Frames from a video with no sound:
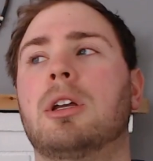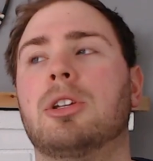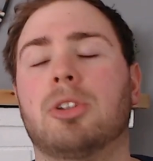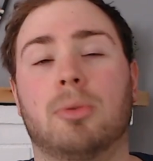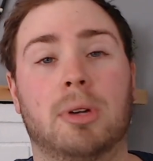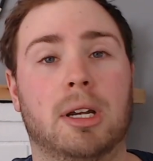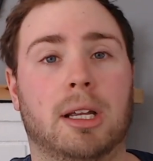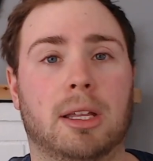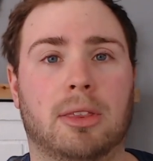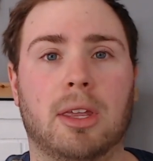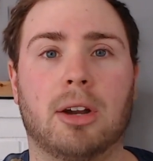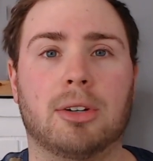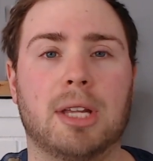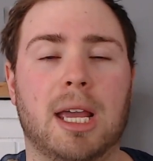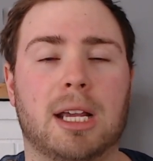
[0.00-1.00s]
So we need to get
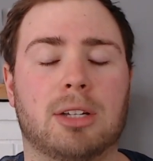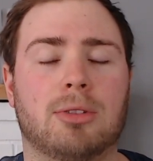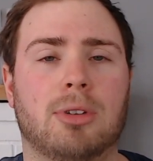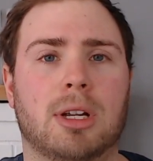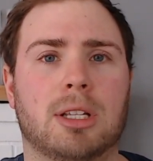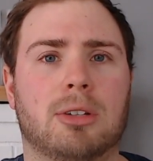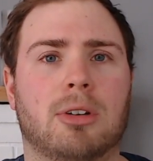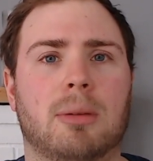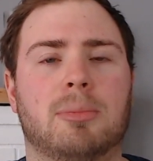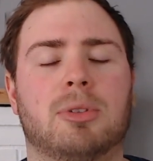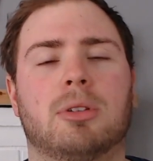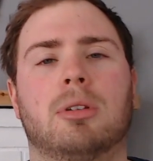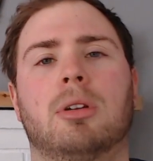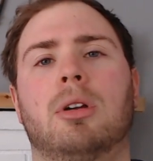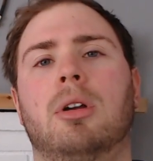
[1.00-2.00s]
their tax
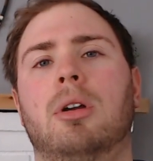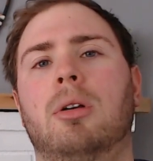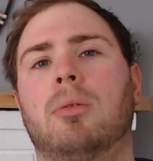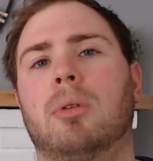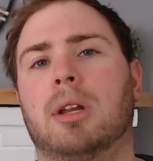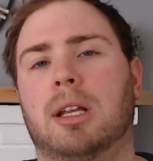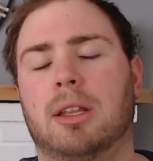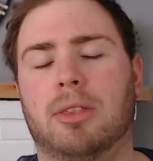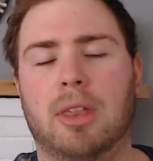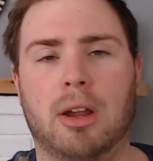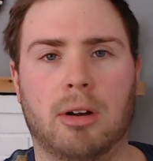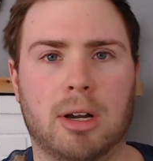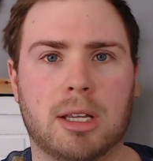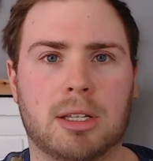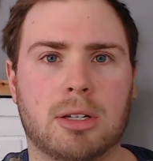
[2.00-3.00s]
transcripts. We need to get
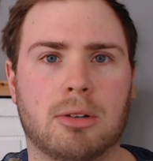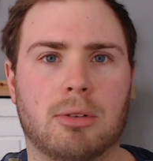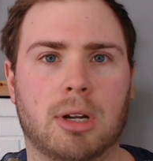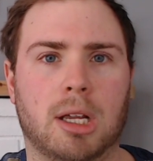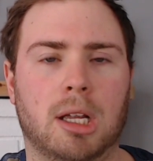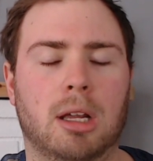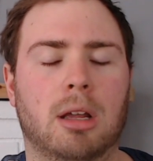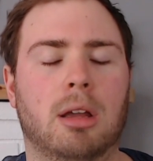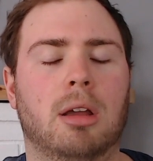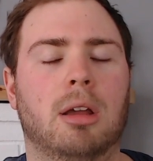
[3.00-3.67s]
their history.